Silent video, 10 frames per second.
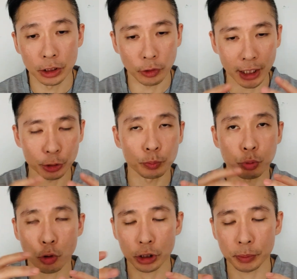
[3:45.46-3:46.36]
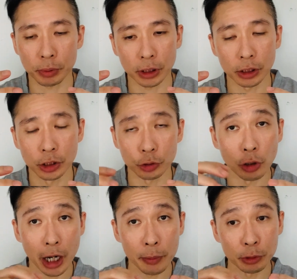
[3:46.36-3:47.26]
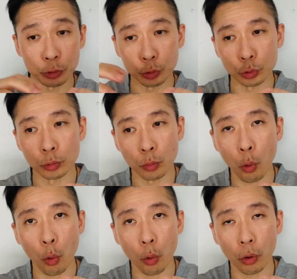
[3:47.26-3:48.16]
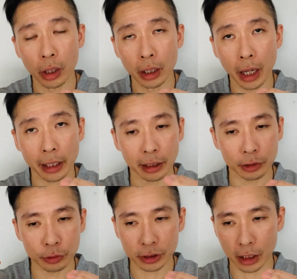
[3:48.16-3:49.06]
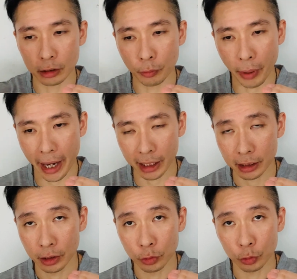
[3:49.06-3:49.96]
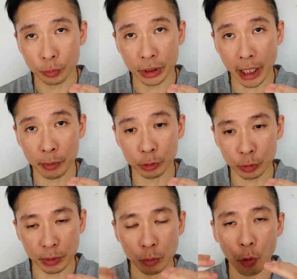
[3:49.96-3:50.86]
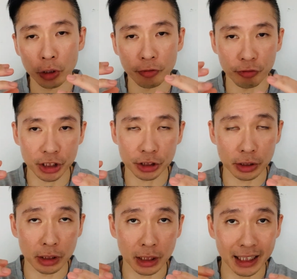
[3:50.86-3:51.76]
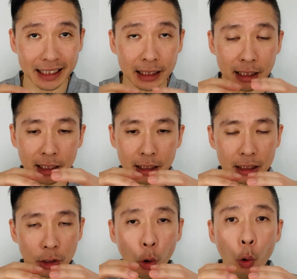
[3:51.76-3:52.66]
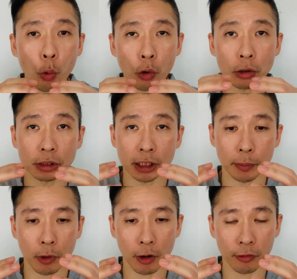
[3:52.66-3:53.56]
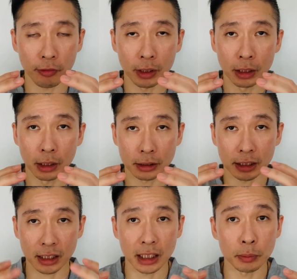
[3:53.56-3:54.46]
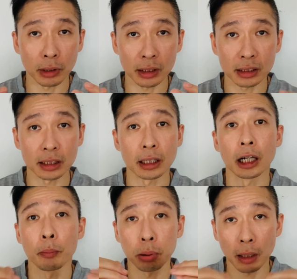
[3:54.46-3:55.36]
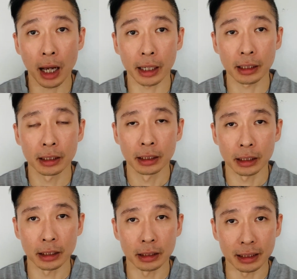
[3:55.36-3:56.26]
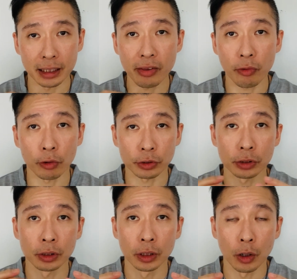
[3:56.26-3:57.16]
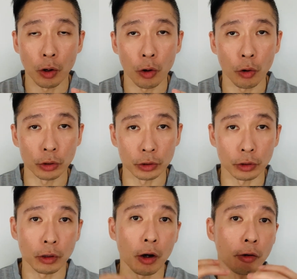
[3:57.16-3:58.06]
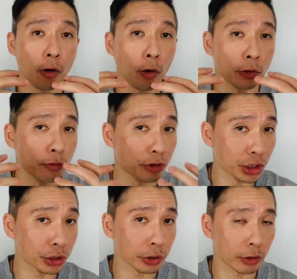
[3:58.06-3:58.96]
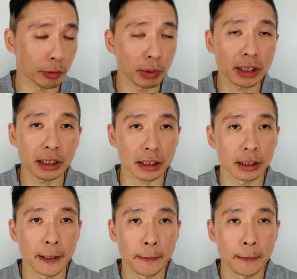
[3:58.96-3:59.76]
As you prosper, you are able to do more, and then you cycle back to be able to be more efficient in the whole concept of sustainability apply in the ethos, or the vision of the business.